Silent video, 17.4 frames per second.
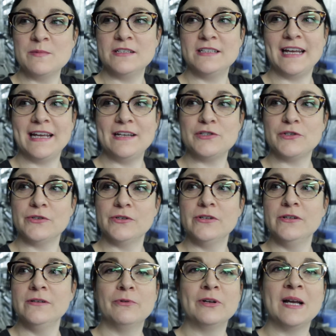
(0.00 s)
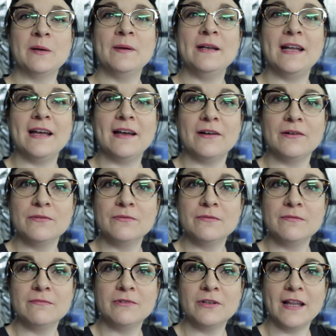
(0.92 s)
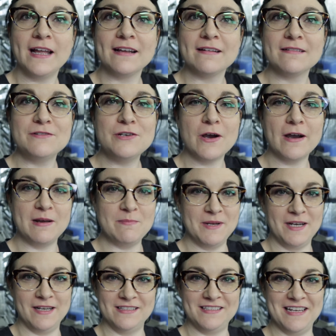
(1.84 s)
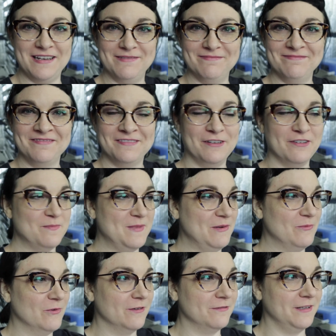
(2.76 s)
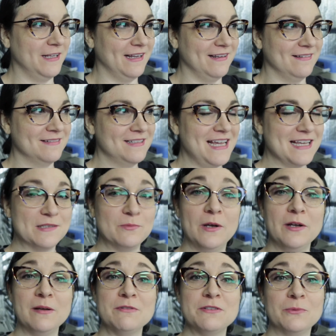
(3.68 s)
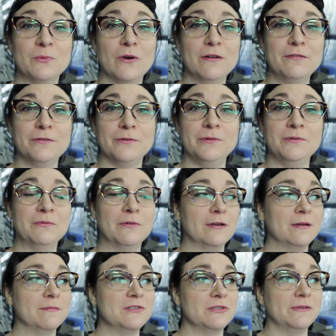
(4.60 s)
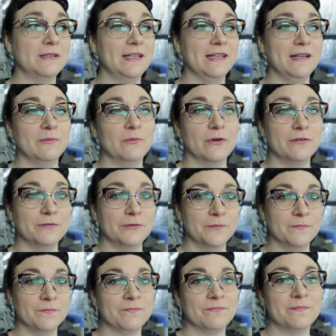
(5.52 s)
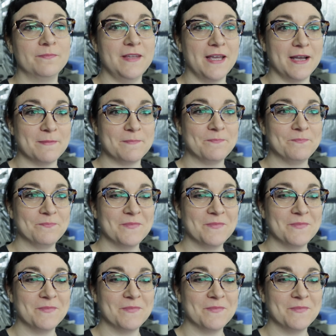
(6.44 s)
to day 2. What are we now? We're like 9 minutes in of me waffling. Yes, welcome to waffle. Welcome to Aliya waffle. Yeah.